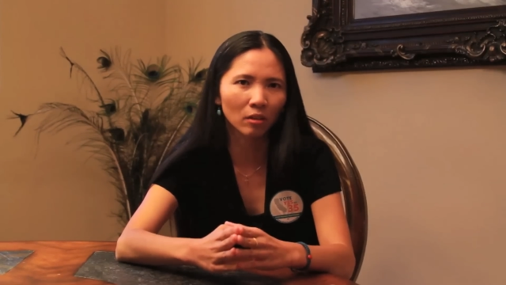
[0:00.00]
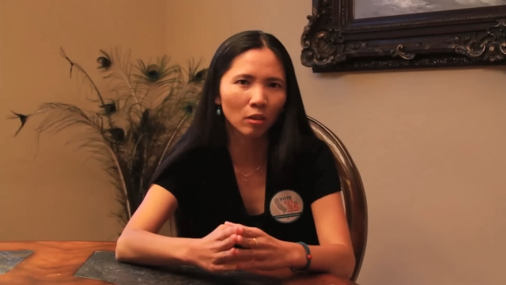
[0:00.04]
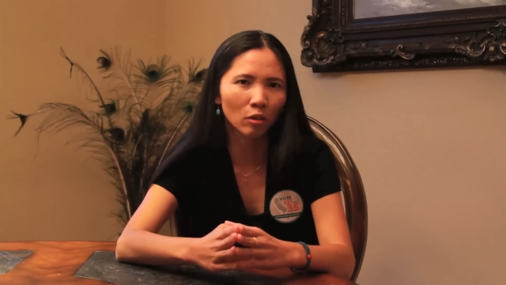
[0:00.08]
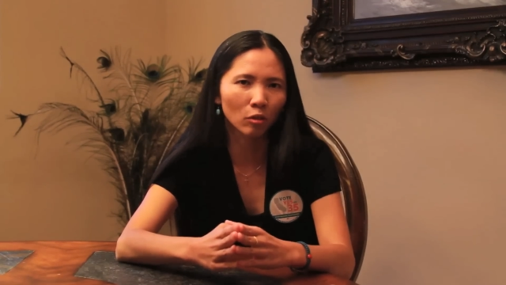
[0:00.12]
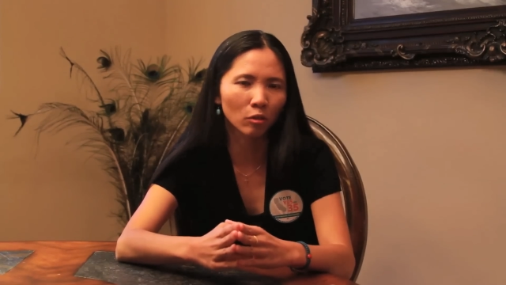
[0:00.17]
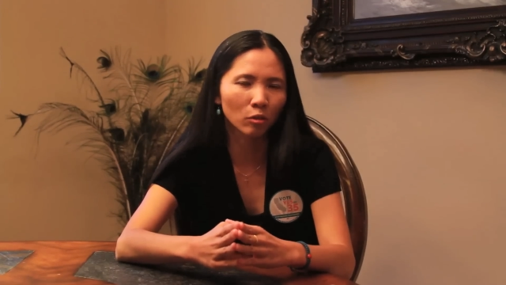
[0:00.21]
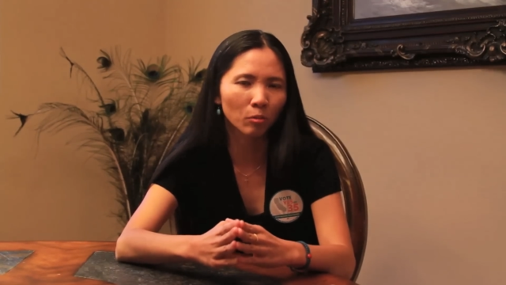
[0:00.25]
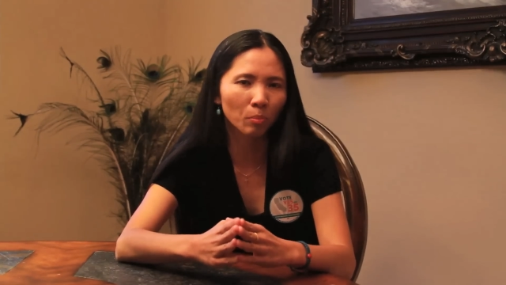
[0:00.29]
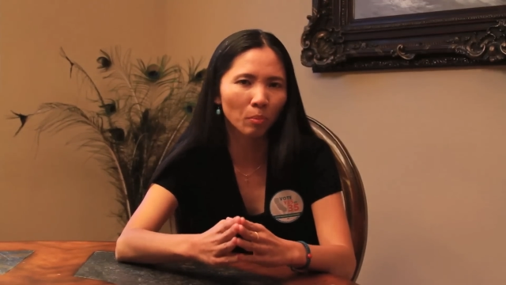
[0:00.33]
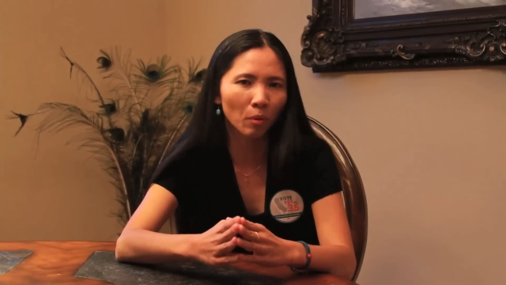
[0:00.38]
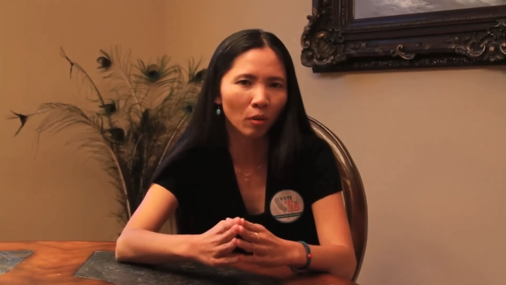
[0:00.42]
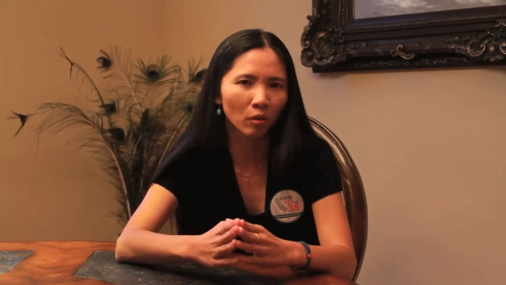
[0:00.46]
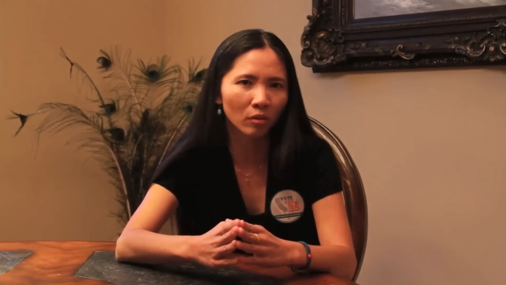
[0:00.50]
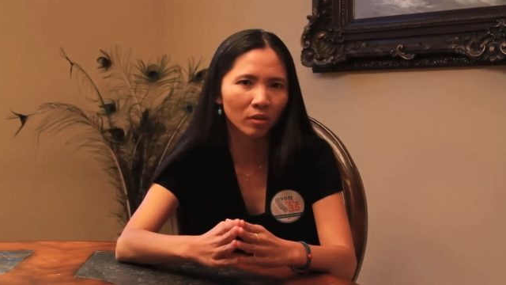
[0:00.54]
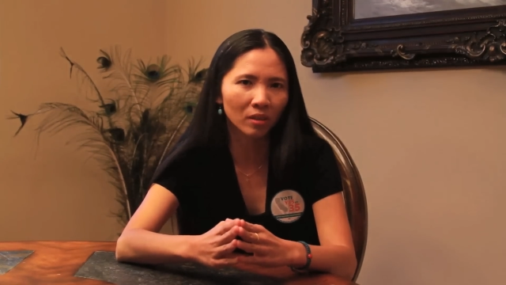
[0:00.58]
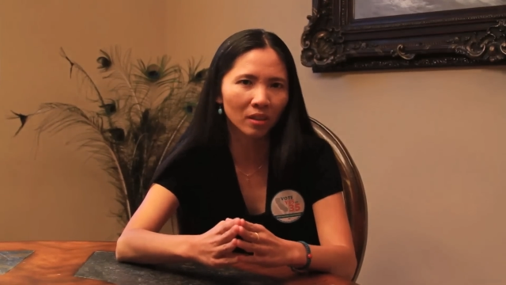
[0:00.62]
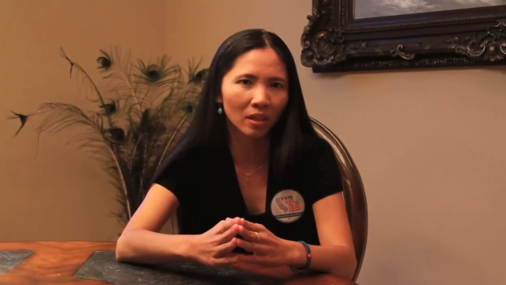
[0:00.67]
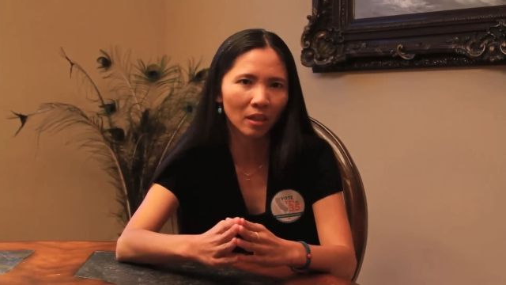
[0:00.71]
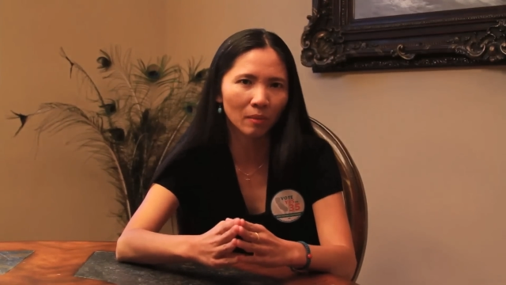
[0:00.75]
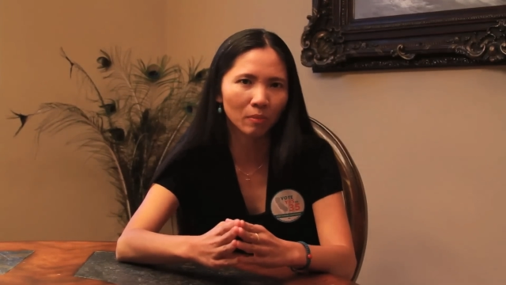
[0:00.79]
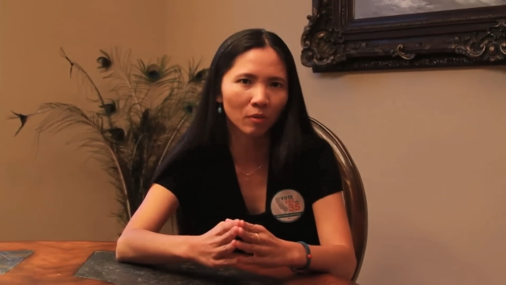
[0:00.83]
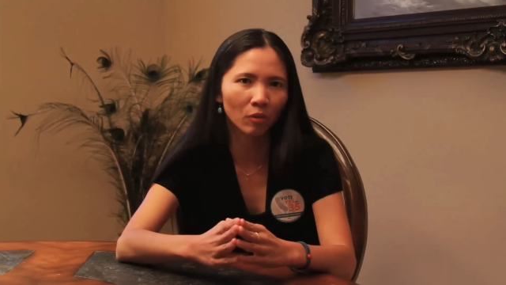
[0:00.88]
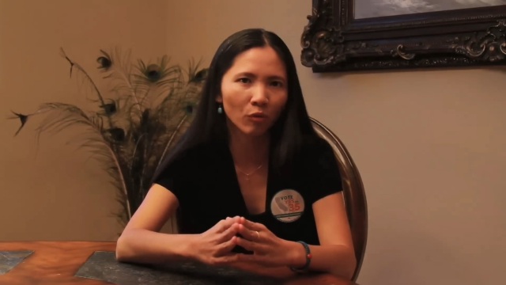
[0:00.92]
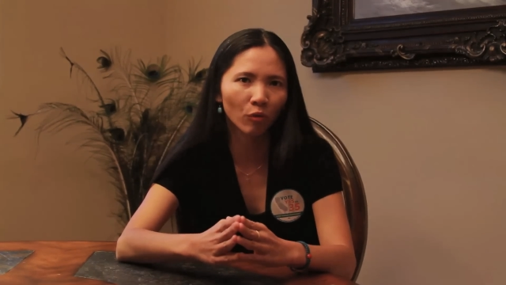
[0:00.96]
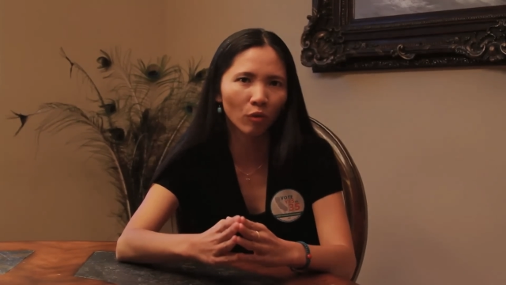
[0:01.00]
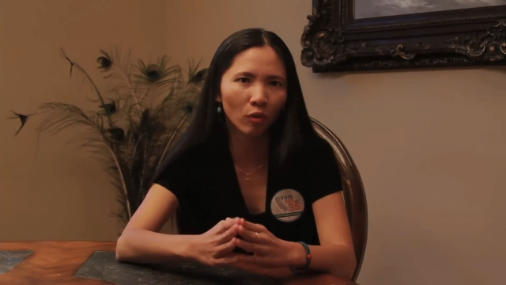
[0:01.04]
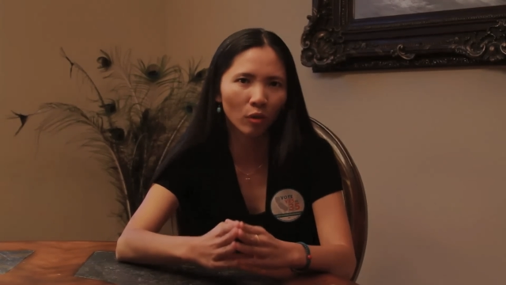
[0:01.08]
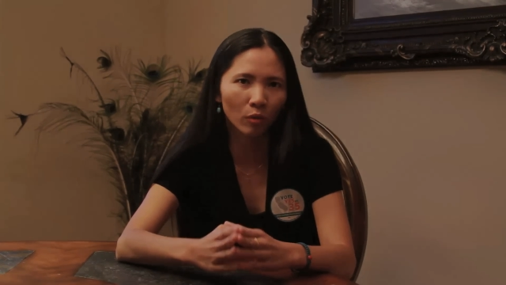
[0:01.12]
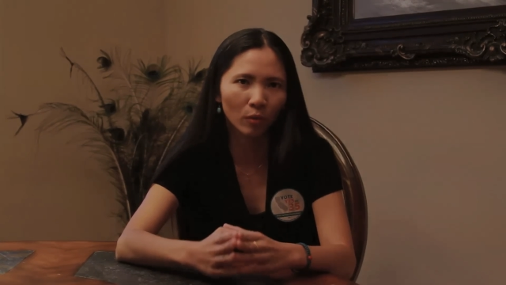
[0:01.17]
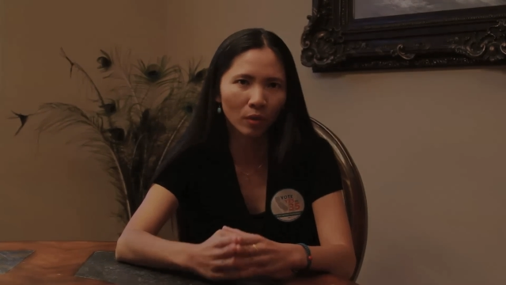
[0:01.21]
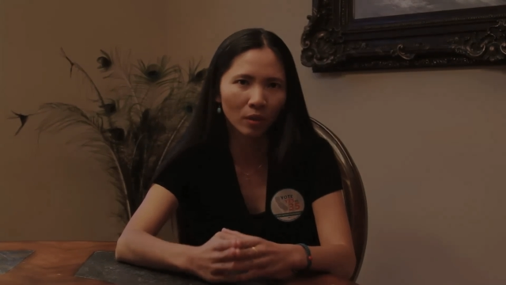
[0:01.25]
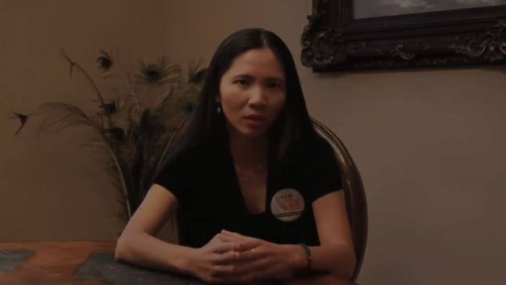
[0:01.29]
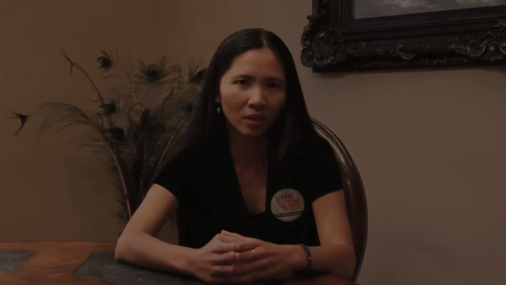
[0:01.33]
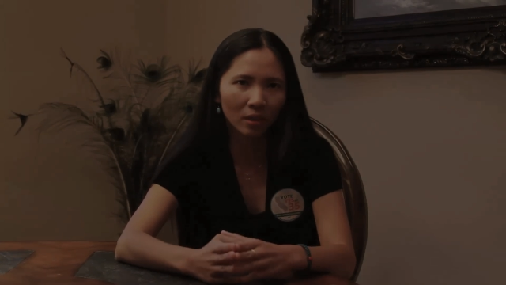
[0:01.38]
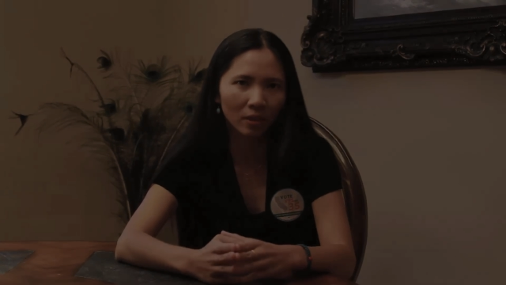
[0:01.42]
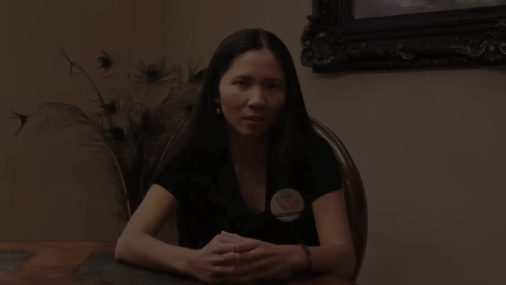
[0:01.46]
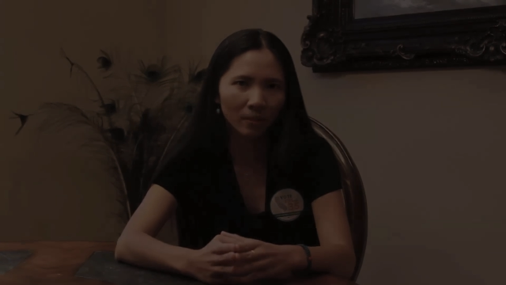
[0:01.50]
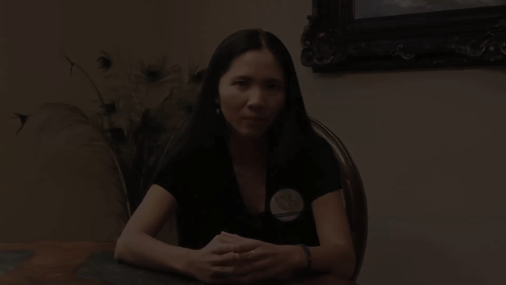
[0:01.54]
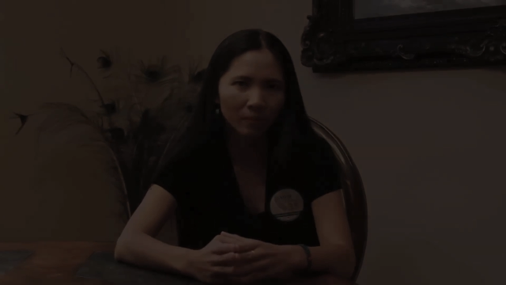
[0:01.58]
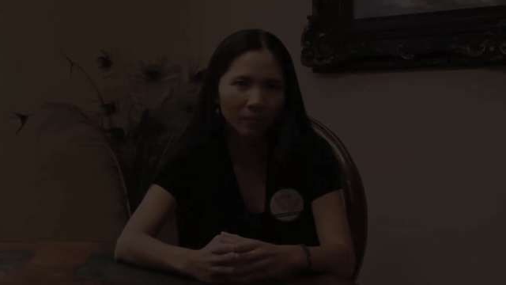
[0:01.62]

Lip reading: those bold steps forward.